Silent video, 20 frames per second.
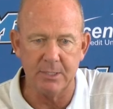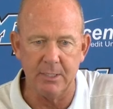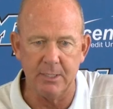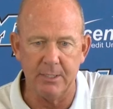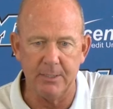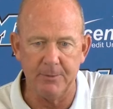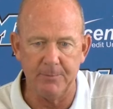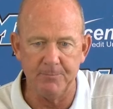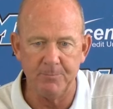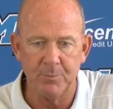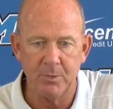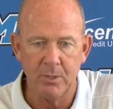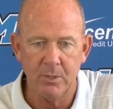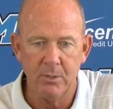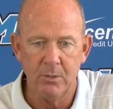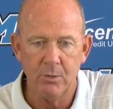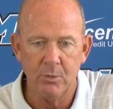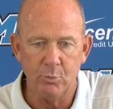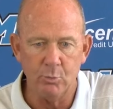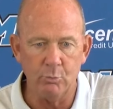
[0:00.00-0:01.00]
uh,
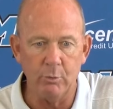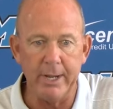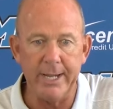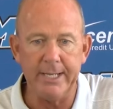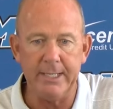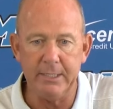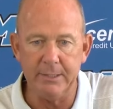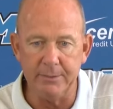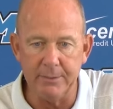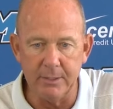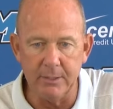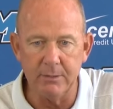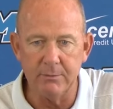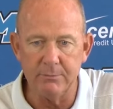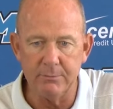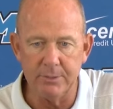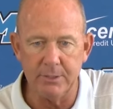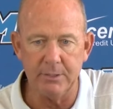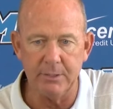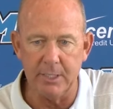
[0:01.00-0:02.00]
rated
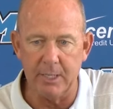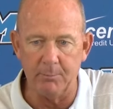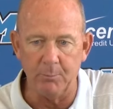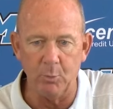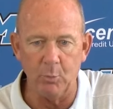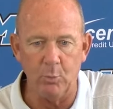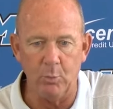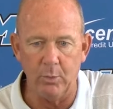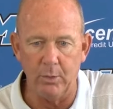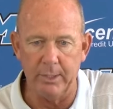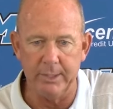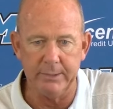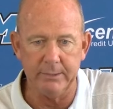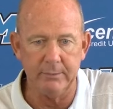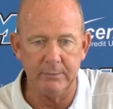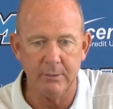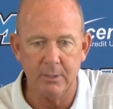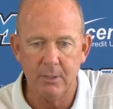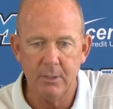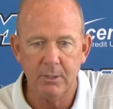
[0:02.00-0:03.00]
the the number
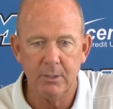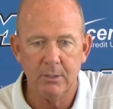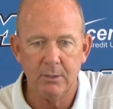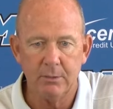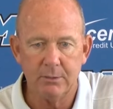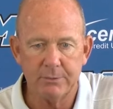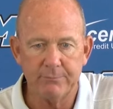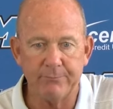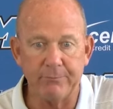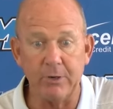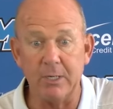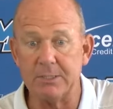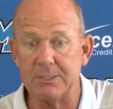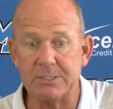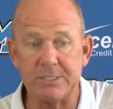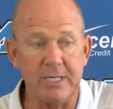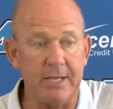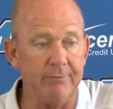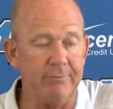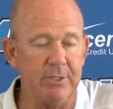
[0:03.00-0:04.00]
one front
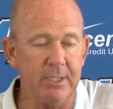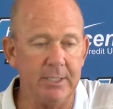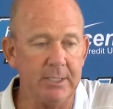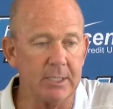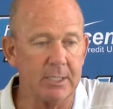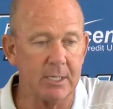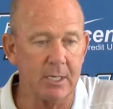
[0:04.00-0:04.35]
seven in the